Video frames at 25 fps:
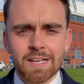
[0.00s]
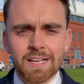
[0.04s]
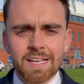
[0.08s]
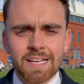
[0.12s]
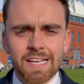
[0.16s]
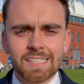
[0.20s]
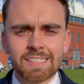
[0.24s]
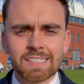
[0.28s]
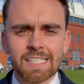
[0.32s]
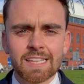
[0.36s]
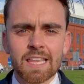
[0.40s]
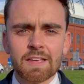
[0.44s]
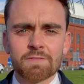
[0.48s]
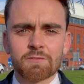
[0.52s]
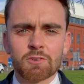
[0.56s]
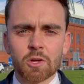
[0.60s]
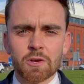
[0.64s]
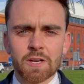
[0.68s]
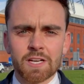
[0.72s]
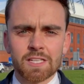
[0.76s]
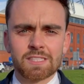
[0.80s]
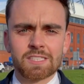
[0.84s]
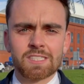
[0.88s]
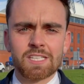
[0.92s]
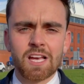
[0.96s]
He said they've
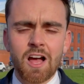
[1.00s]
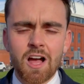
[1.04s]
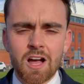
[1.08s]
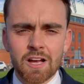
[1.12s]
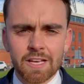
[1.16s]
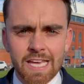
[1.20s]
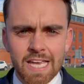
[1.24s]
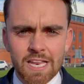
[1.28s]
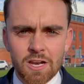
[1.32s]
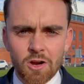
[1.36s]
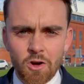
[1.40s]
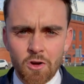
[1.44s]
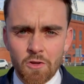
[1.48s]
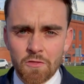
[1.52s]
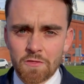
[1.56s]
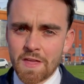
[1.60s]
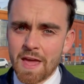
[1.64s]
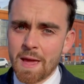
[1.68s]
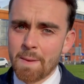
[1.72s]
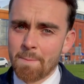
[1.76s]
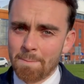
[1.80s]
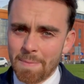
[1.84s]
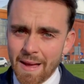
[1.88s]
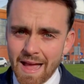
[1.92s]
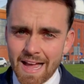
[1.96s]
got a target on
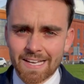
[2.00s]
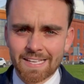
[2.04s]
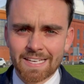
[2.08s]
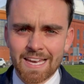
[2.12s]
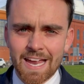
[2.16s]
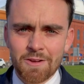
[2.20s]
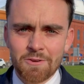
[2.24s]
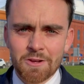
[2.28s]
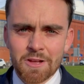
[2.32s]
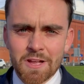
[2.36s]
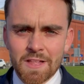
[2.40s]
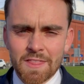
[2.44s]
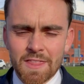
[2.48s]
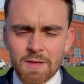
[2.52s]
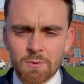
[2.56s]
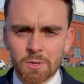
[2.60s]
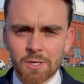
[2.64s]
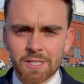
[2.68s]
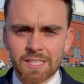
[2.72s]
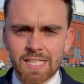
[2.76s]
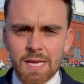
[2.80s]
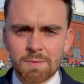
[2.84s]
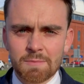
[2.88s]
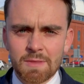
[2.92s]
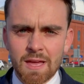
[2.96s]
their back now. They
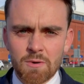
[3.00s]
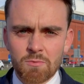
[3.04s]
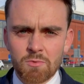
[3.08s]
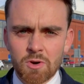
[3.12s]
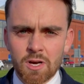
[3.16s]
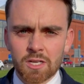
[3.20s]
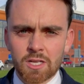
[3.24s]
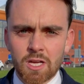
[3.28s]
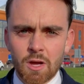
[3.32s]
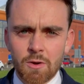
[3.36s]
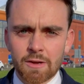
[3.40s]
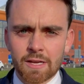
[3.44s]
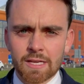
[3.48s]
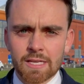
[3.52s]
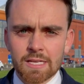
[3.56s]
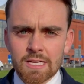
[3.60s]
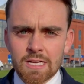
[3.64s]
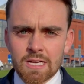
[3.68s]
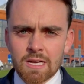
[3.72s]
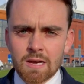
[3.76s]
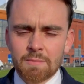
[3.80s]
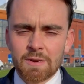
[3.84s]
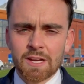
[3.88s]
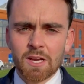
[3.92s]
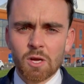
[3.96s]
want to keep that run going.
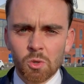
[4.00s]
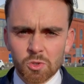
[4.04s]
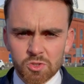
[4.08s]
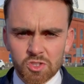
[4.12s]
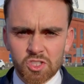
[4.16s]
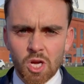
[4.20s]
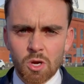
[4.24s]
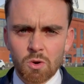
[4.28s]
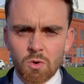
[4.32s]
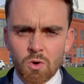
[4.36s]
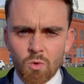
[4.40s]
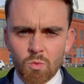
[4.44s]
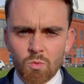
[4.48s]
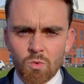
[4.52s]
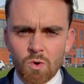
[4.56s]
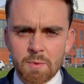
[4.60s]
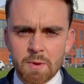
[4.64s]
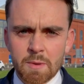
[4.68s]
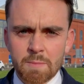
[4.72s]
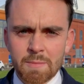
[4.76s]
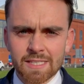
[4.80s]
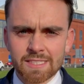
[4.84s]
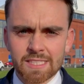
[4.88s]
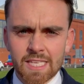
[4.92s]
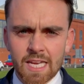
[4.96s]
But he also will
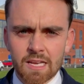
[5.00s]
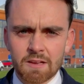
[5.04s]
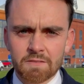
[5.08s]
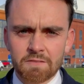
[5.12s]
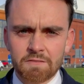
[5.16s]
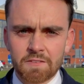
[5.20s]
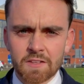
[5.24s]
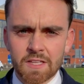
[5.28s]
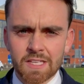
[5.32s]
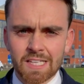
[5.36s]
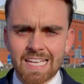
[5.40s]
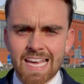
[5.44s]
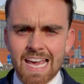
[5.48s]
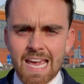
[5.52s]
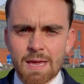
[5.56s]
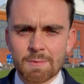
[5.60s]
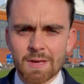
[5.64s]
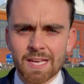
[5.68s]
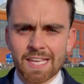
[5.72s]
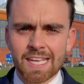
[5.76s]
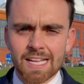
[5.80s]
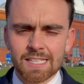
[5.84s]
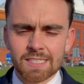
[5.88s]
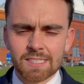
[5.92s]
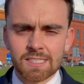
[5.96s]
be missing the game
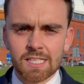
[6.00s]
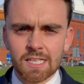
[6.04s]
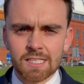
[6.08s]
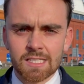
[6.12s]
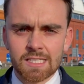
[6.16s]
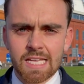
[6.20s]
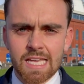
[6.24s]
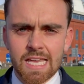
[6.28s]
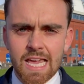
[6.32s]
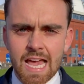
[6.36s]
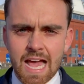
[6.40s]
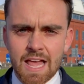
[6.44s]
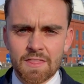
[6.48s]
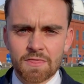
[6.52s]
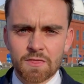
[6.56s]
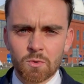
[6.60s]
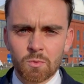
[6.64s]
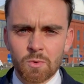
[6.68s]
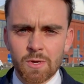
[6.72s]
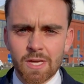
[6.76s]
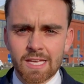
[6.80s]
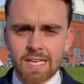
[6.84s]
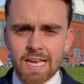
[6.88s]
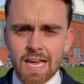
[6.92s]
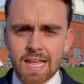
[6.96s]
against Dundee at the
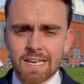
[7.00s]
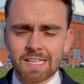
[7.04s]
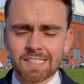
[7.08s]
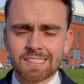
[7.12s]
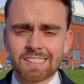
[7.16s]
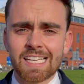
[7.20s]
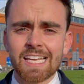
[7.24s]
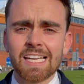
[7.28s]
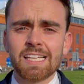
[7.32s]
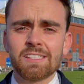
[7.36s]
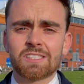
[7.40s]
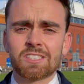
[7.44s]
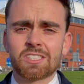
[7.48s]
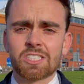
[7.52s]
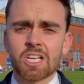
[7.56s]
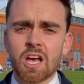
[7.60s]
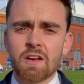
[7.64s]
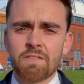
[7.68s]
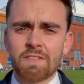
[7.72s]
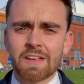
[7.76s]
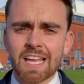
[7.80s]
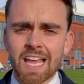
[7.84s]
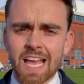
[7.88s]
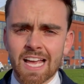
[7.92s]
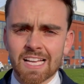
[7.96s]
weekend as he's
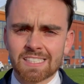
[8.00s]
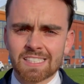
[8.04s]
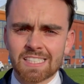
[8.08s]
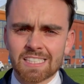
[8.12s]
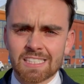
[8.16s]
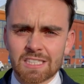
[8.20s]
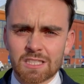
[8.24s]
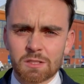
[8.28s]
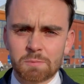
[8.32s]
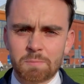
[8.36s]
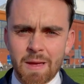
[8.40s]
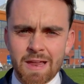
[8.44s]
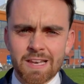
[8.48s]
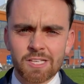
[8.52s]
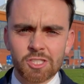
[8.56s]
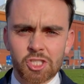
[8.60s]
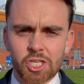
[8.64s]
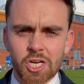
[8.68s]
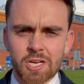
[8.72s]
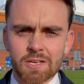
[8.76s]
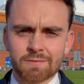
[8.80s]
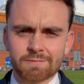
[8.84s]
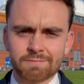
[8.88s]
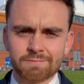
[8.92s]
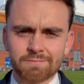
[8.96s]
serving a suspension.